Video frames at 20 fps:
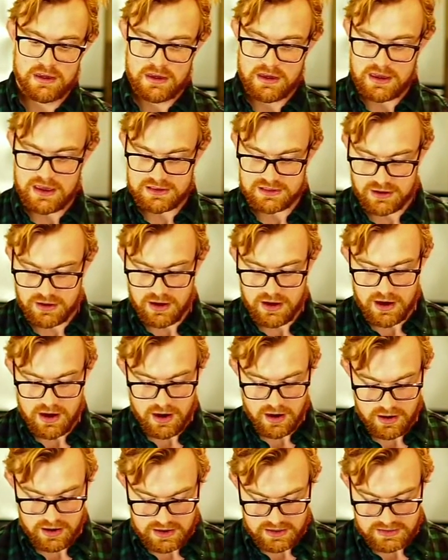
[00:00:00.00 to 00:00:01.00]
its
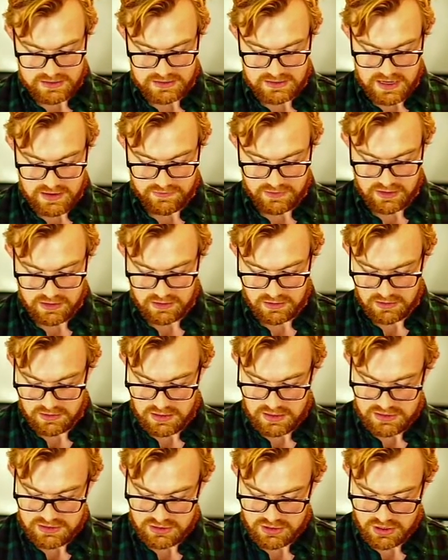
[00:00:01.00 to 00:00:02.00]
car is seven,
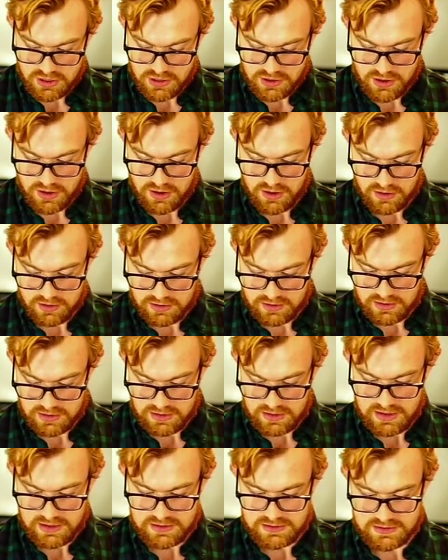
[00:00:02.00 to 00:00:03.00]
its cdr
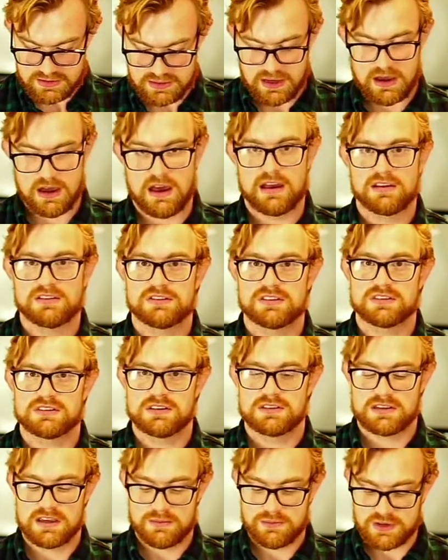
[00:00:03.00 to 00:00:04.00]
is uh, just
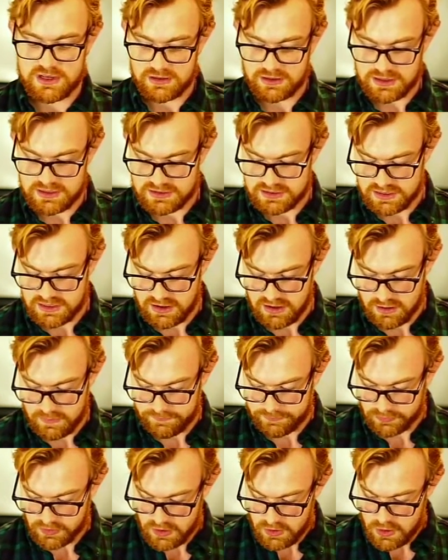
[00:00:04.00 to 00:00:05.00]
this empty list here.